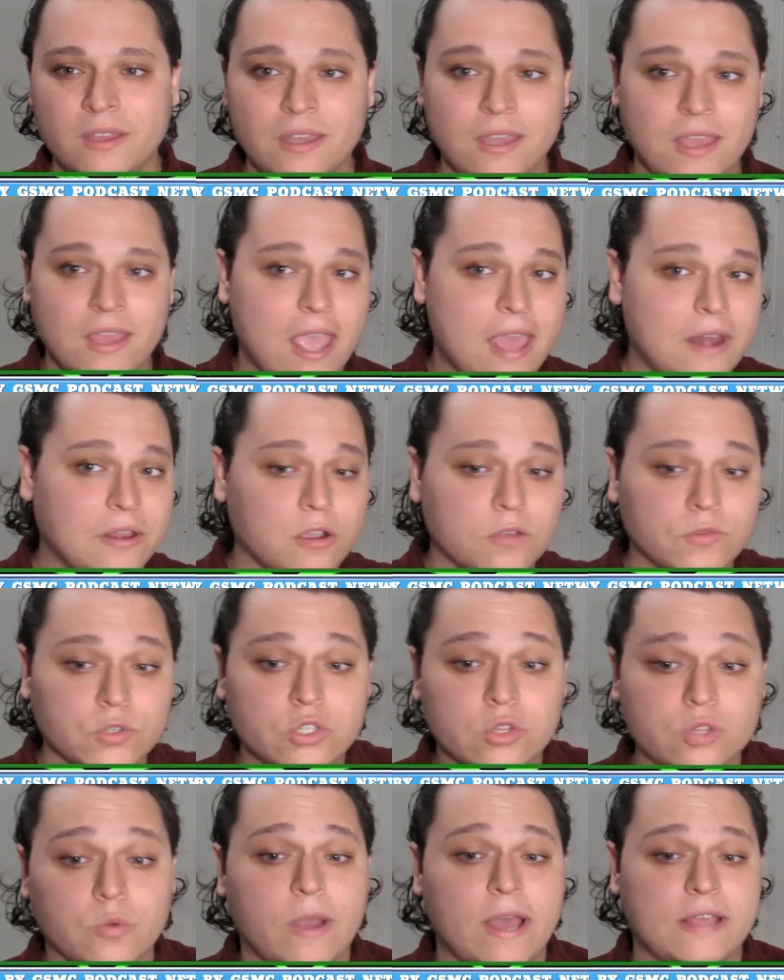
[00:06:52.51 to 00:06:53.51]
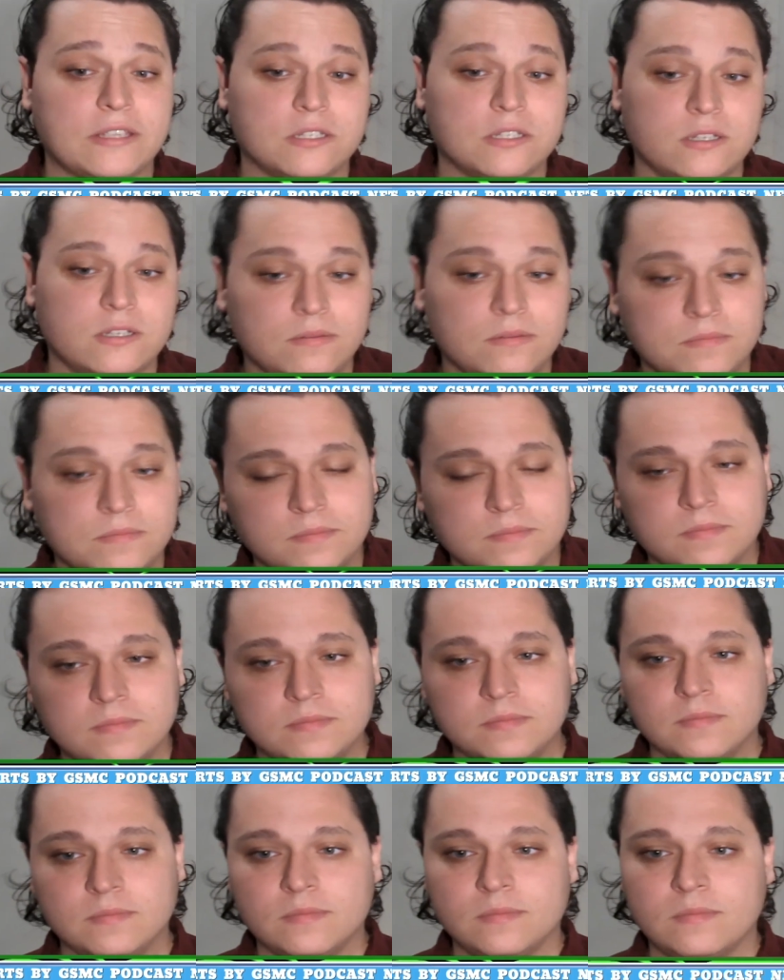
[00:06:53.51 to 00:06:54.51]
Heading over to the West,
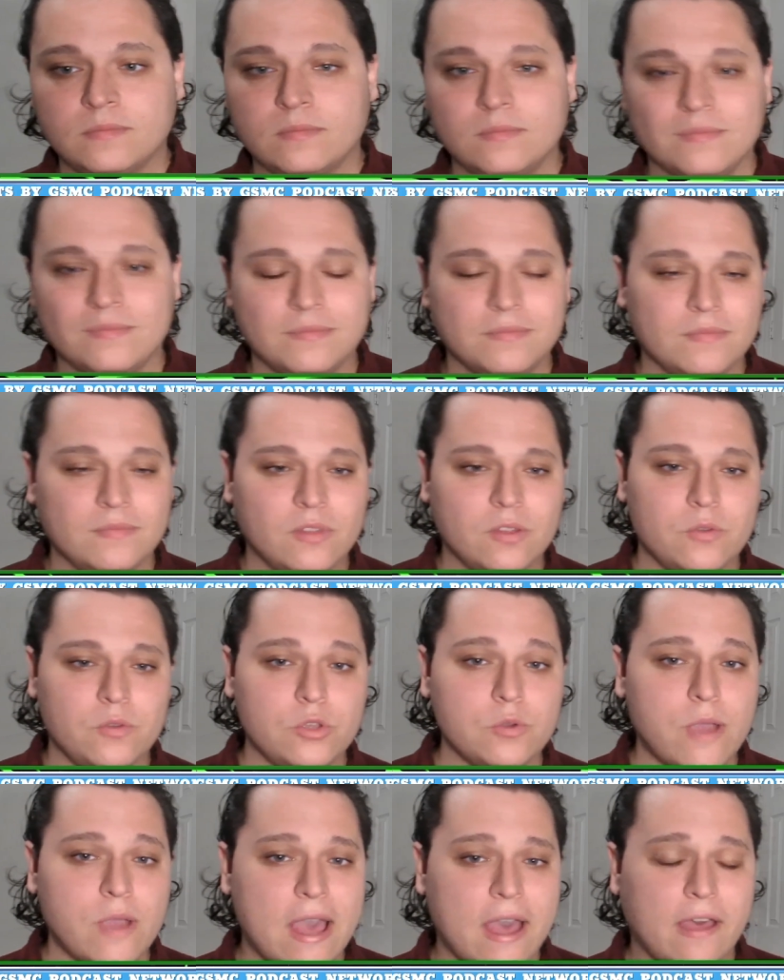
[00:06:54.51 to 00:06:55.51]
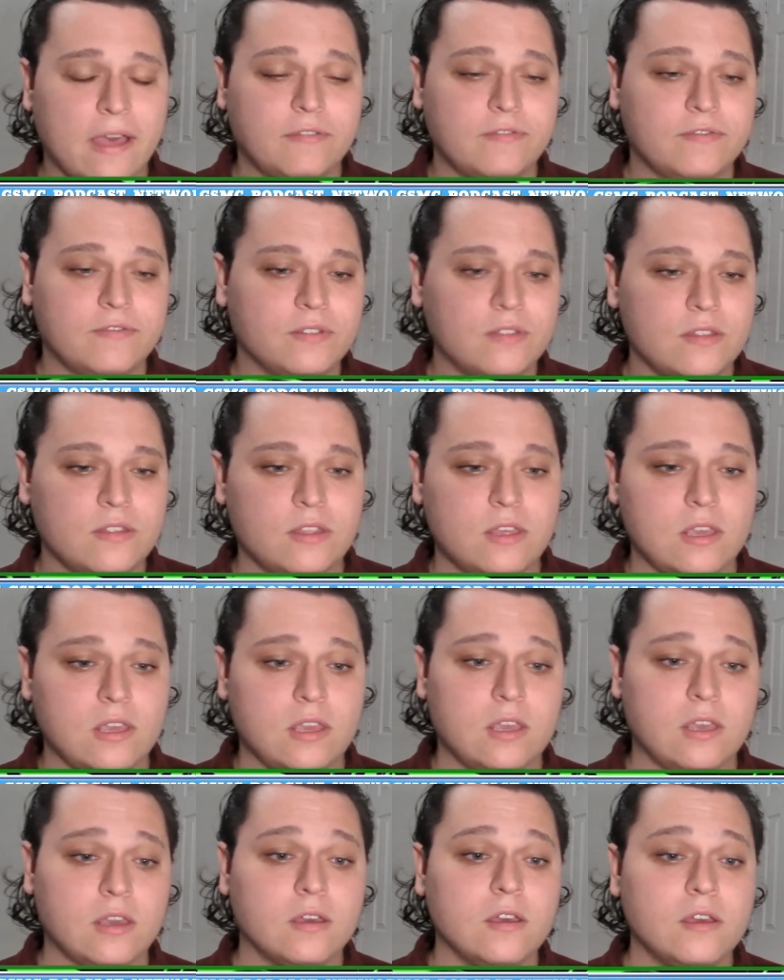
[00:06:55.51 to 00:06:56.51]
you have
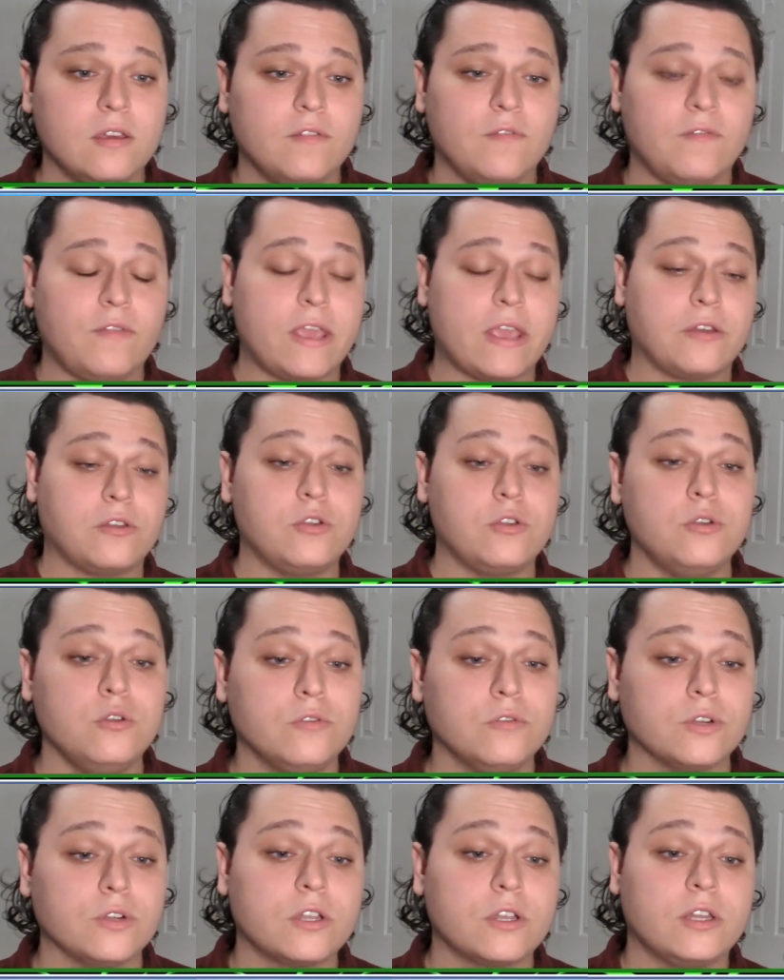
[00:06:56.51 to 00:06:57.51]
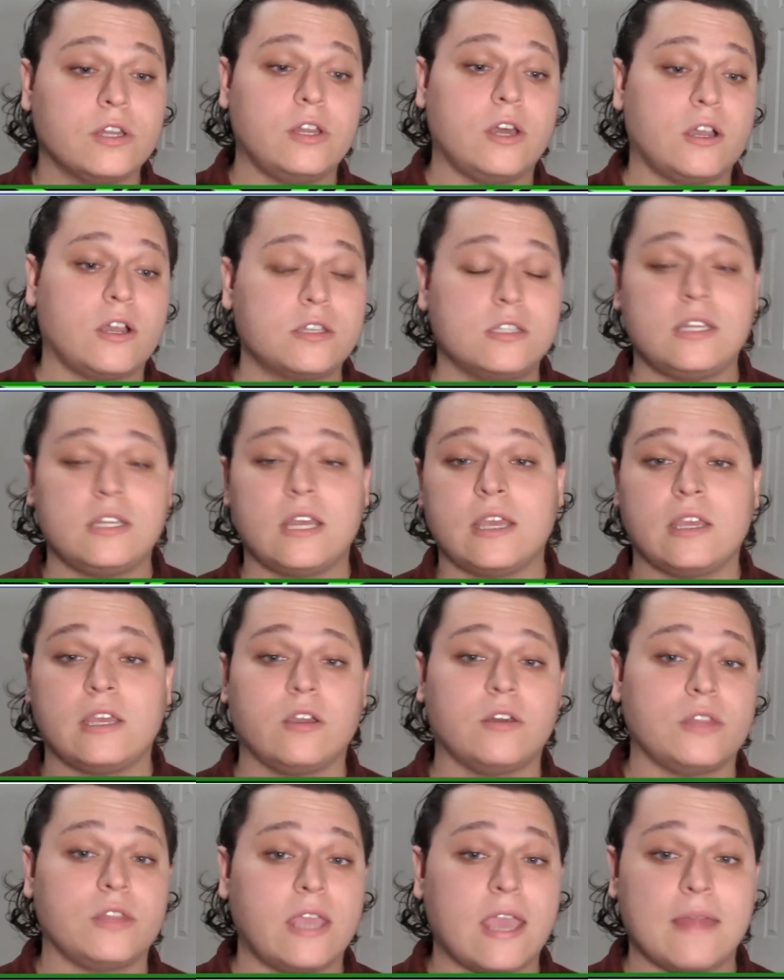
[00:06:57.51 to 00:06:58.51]
the Vancouver Canucks taking
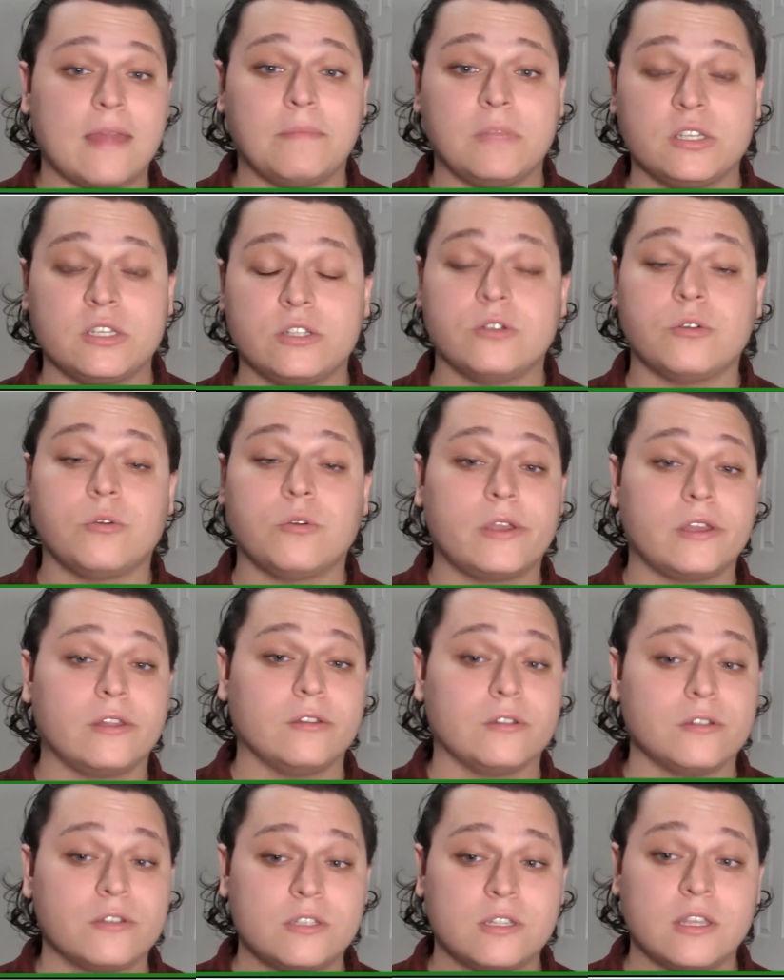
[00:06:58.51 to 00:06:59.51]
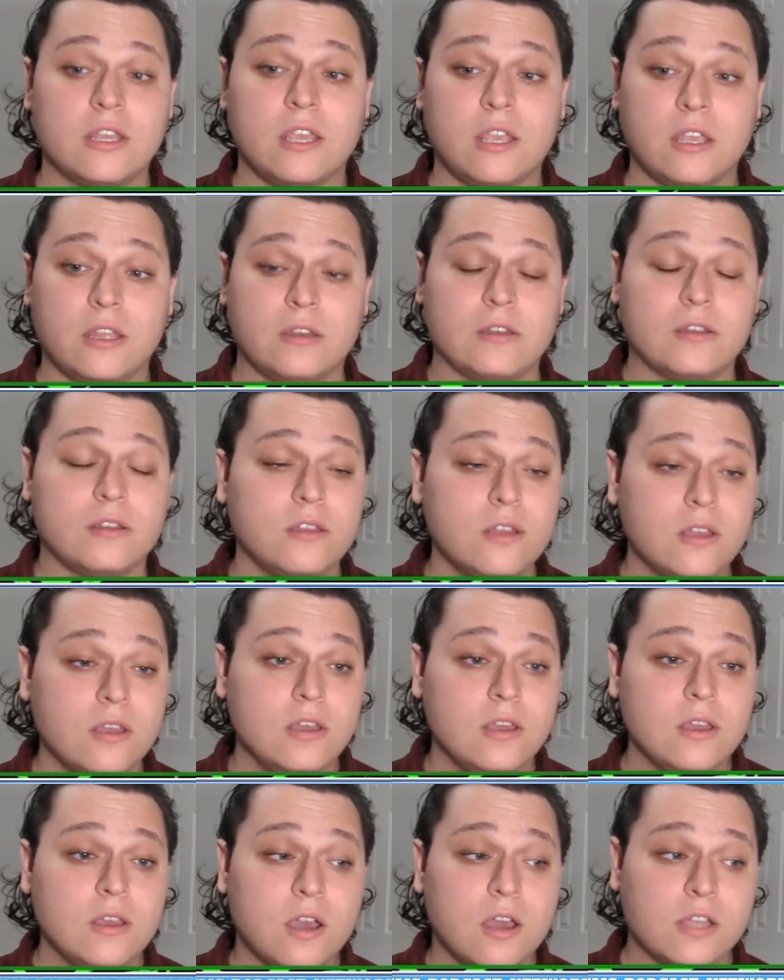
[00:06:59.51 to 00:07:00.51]
on the Edmonton Oilers in
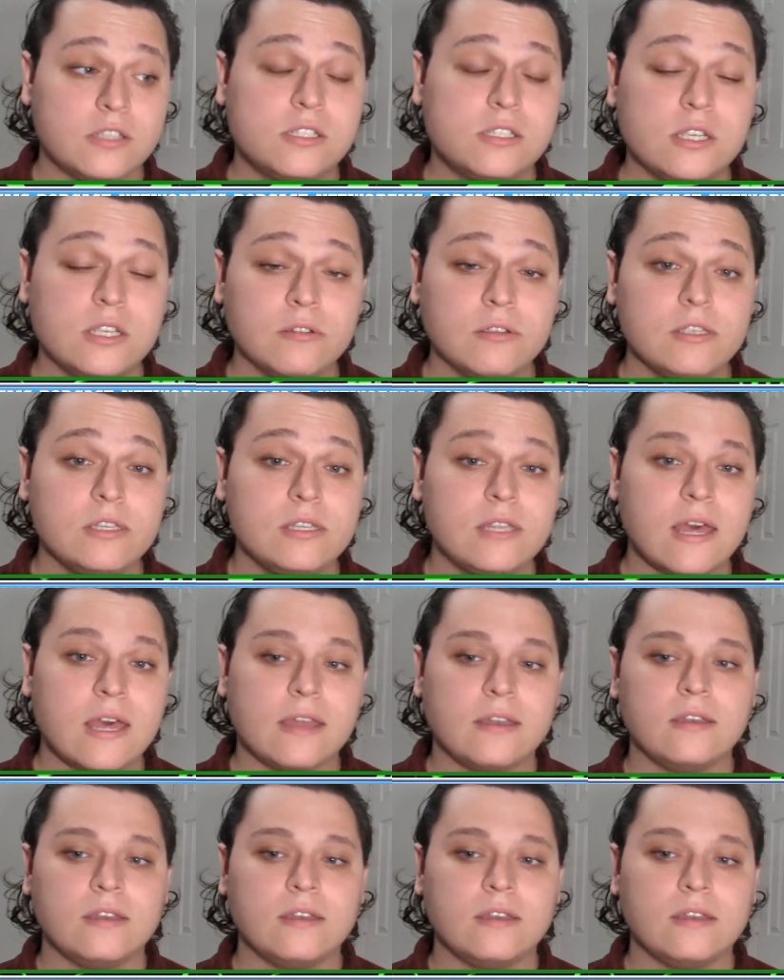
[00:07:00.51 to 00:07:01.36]
a series that